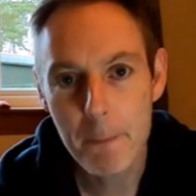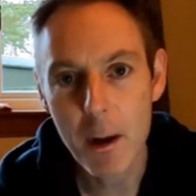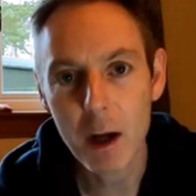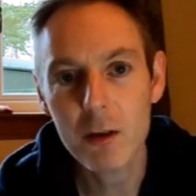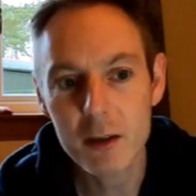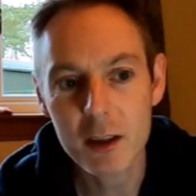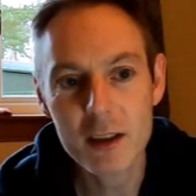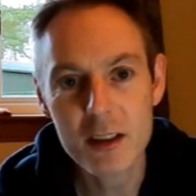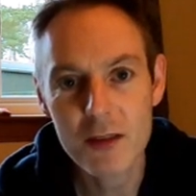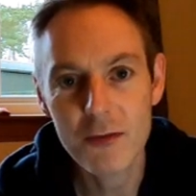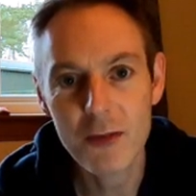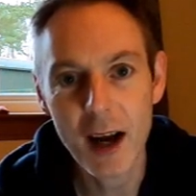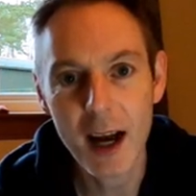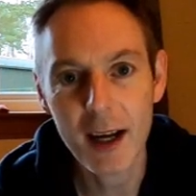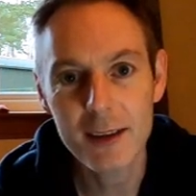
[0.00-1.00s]
builder's
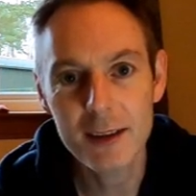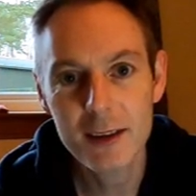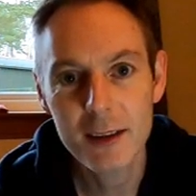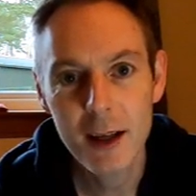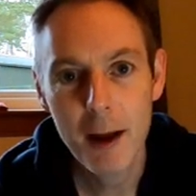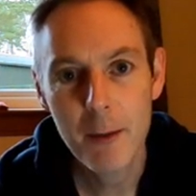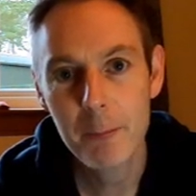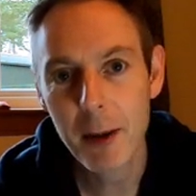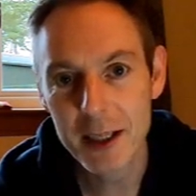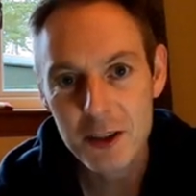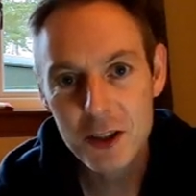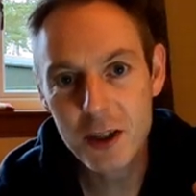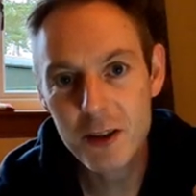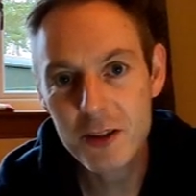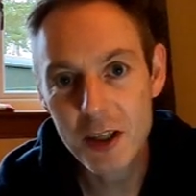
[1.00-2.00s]
van,
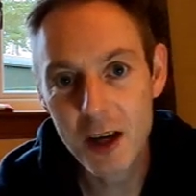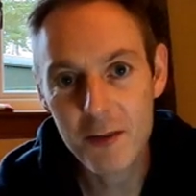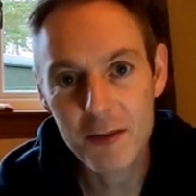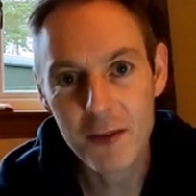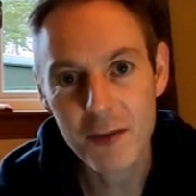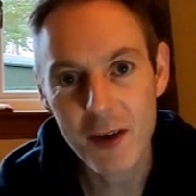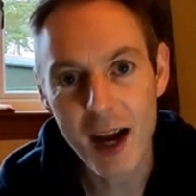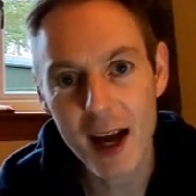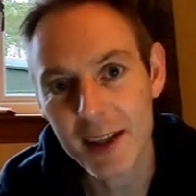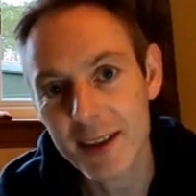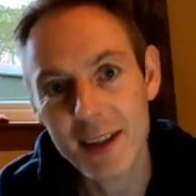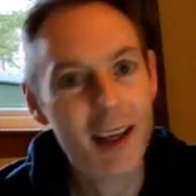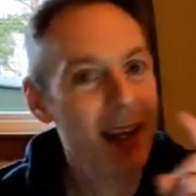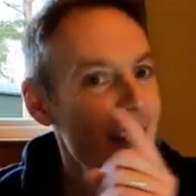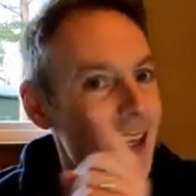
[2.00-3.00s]
pictures of the van